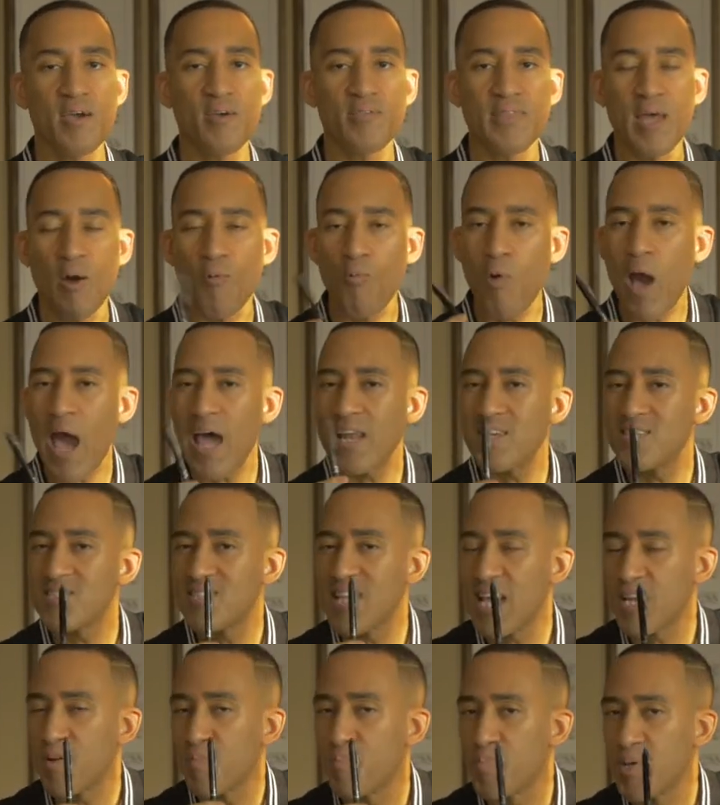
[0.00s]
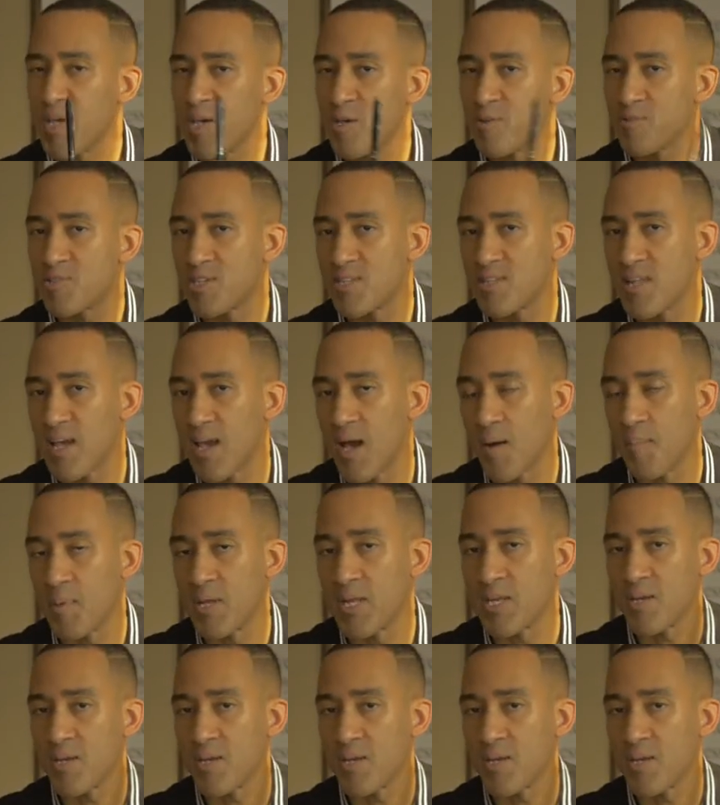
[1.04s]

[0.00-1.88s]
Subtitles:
Now, why does that appeal to Naaman?